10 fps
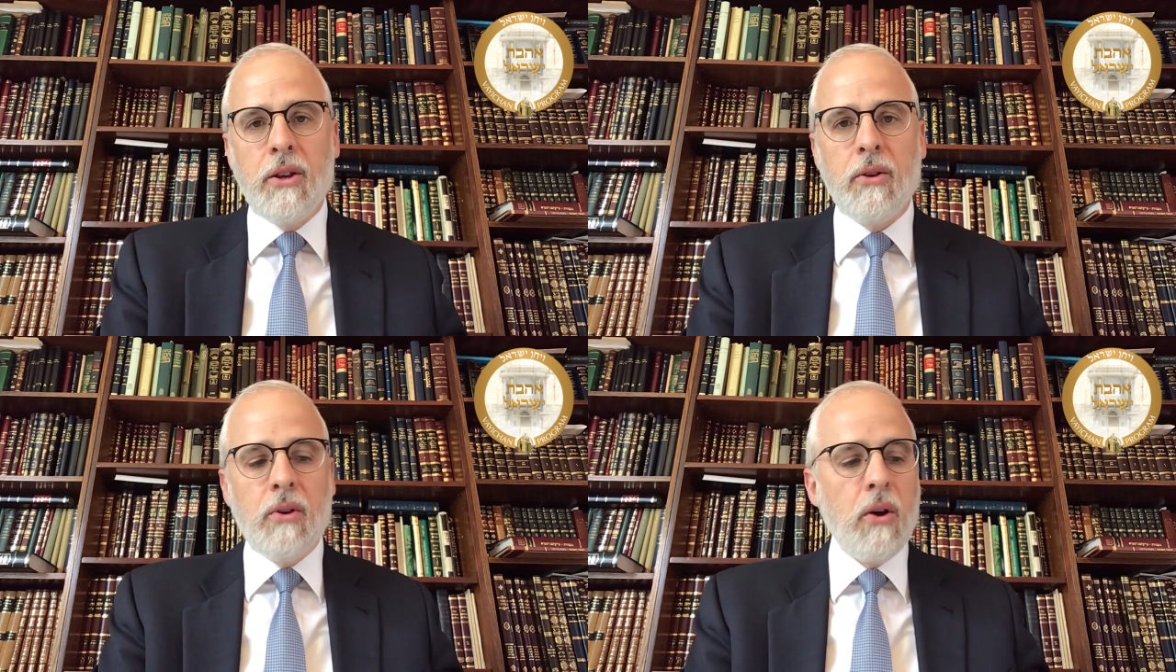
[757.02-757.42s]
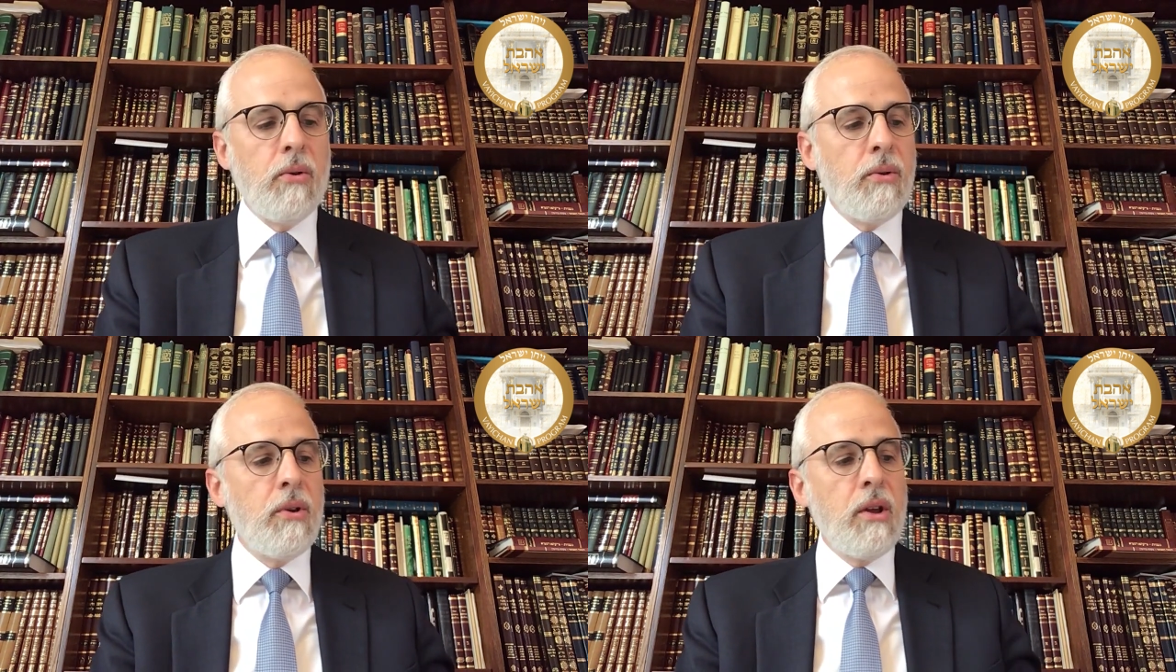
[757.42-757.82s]
You
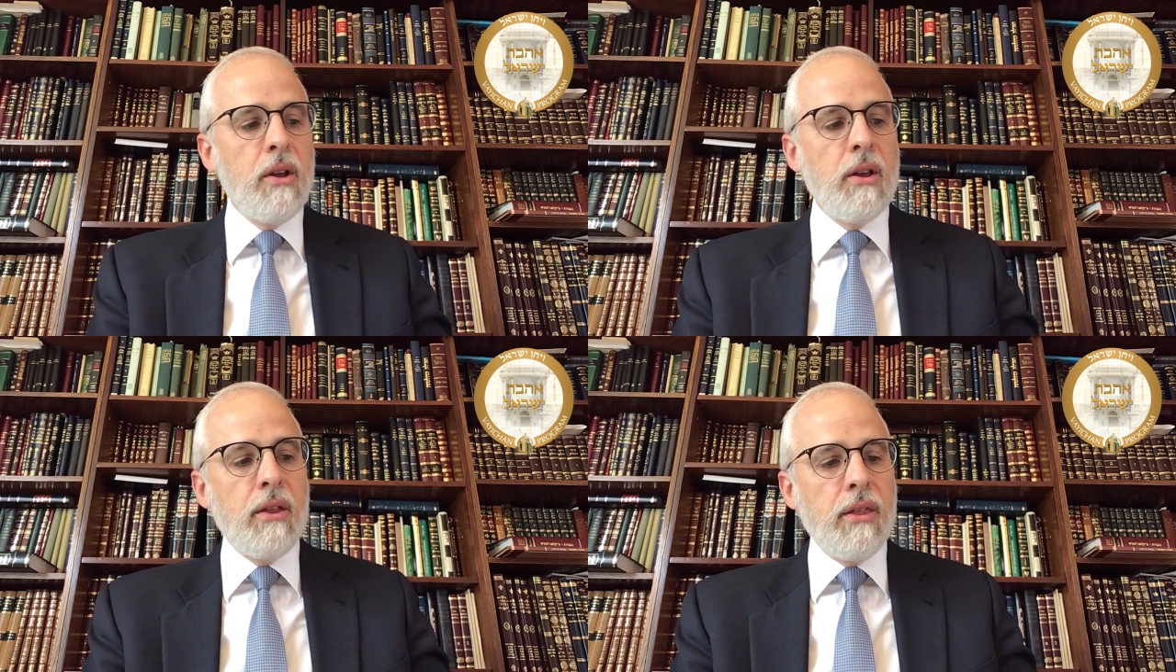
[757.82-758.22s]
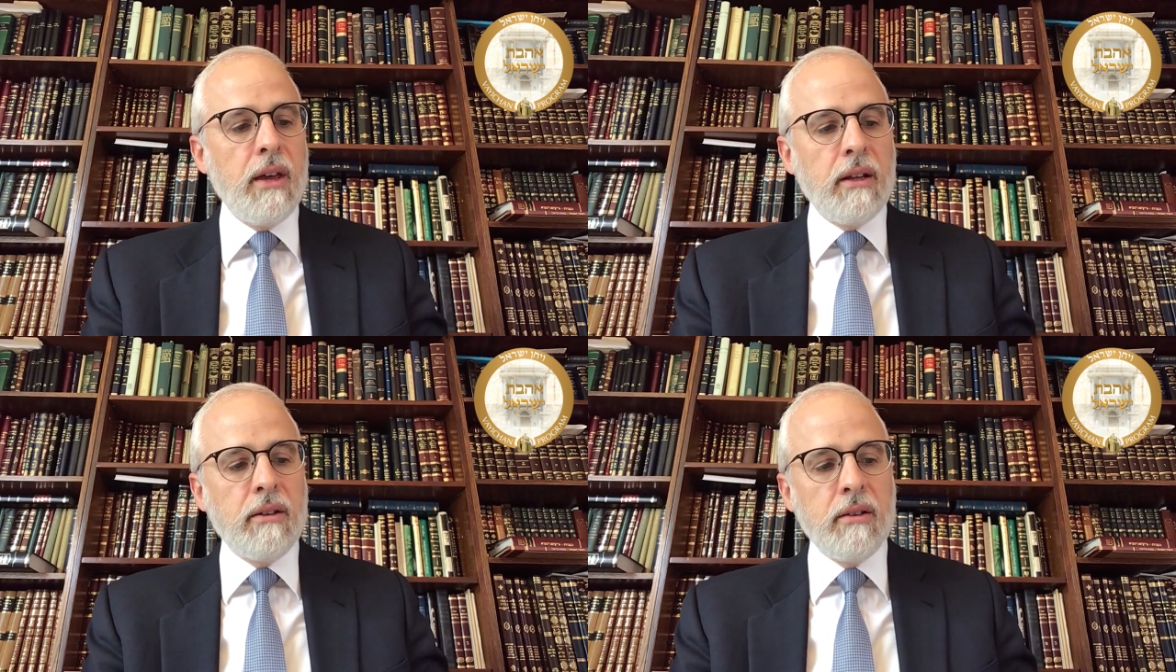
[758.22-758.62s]
know
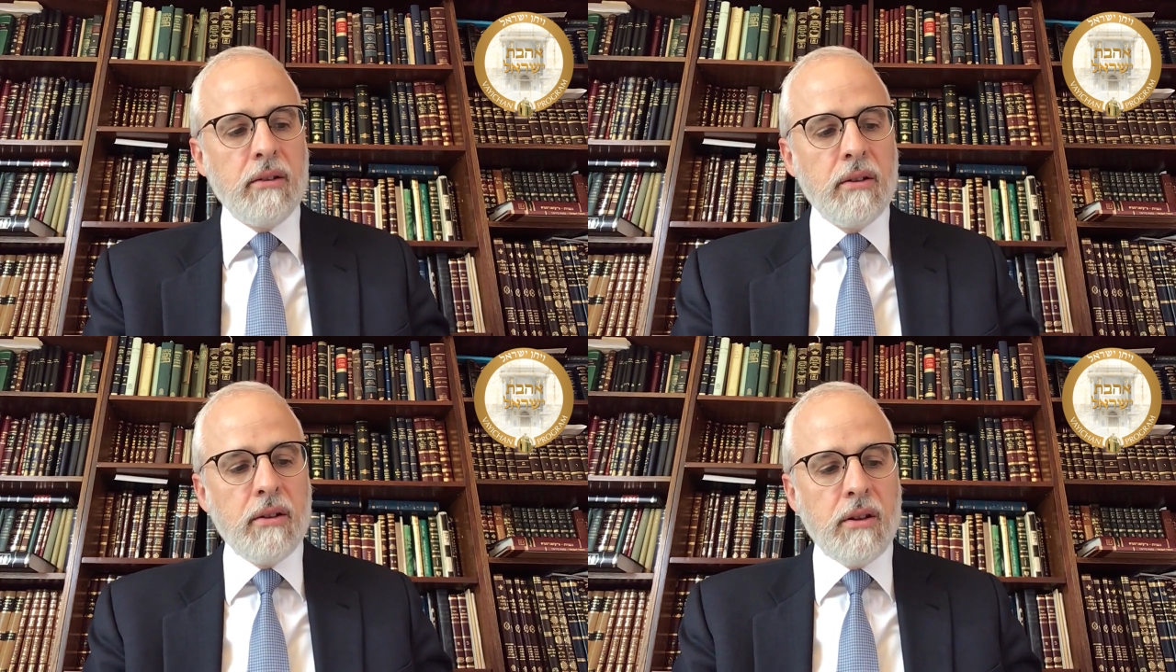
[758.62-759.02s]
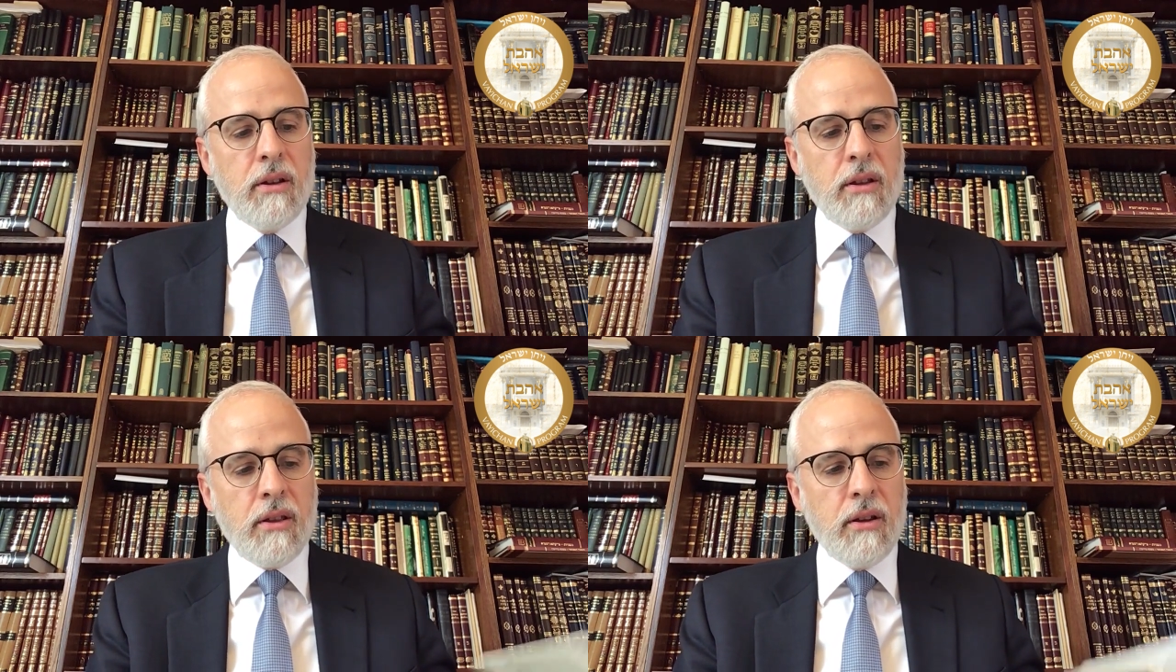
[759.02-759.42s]
that
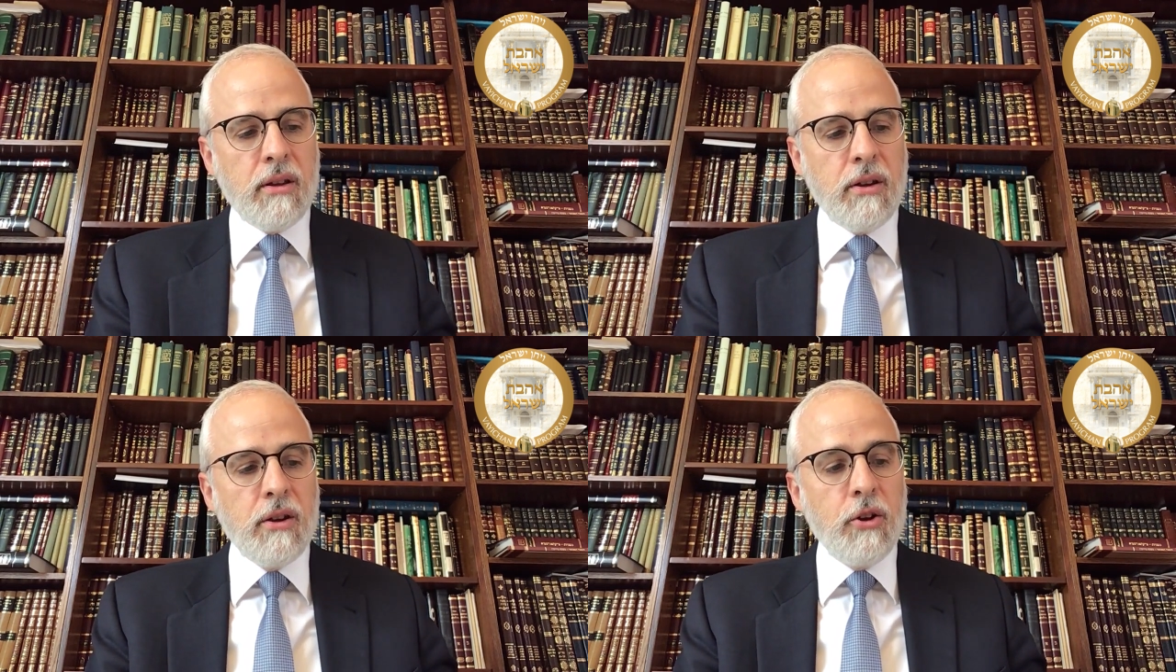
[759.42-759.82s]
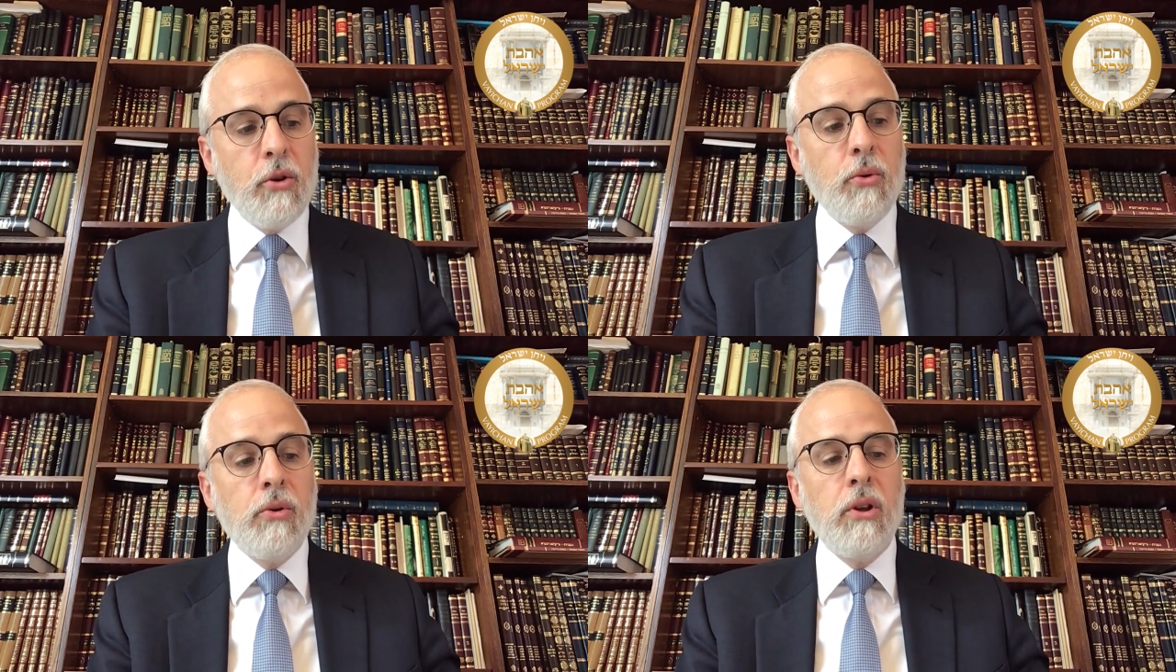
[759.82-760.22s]
the
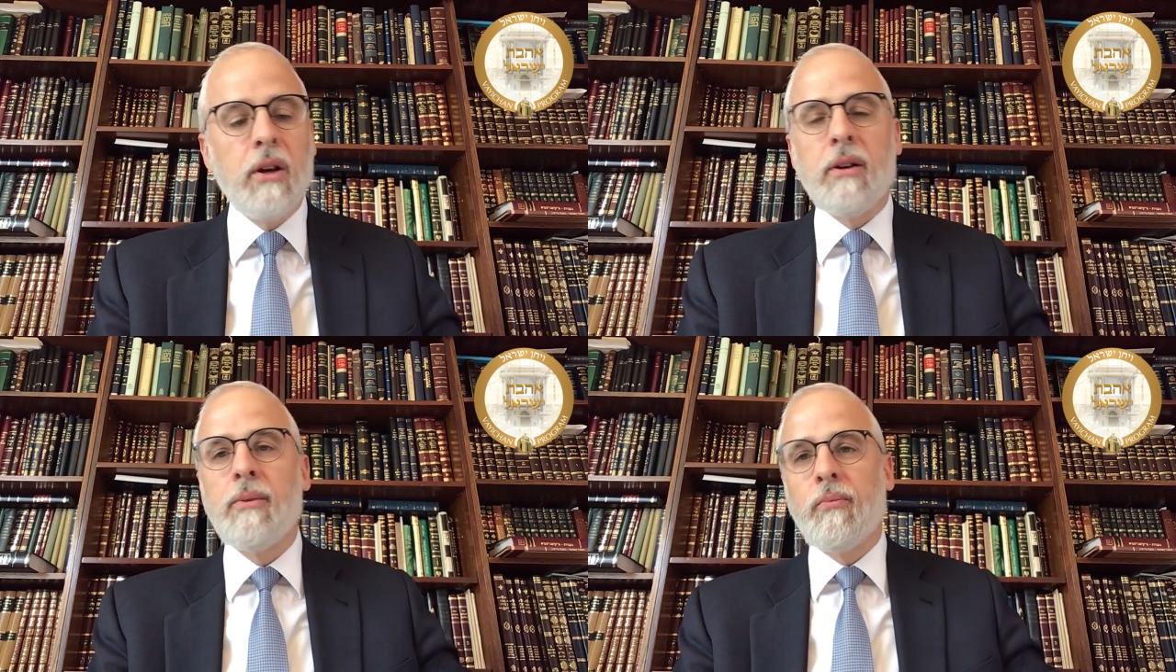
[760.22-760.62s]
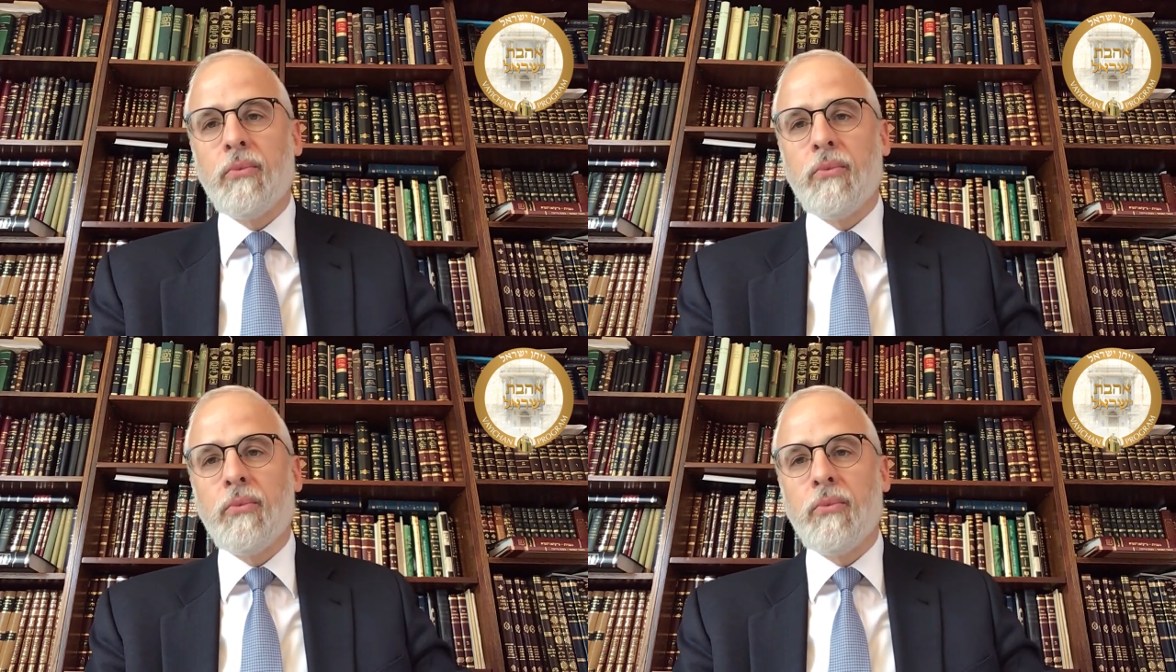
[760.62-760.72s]
Geula